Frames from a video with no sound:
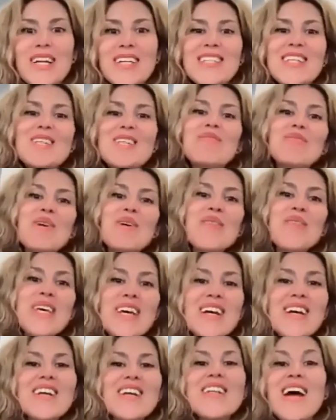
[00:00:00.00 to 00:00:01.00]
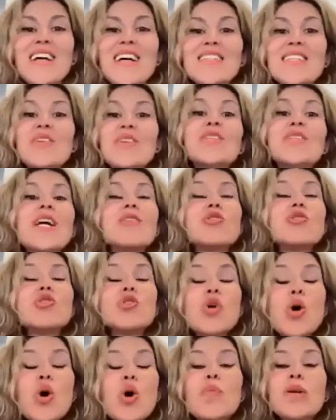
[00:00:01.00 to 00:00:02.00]
Is it from here or there? And they would get
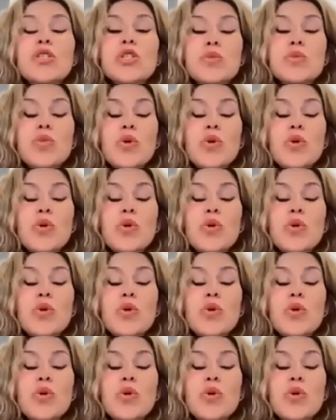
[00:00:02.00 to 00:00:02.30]
so much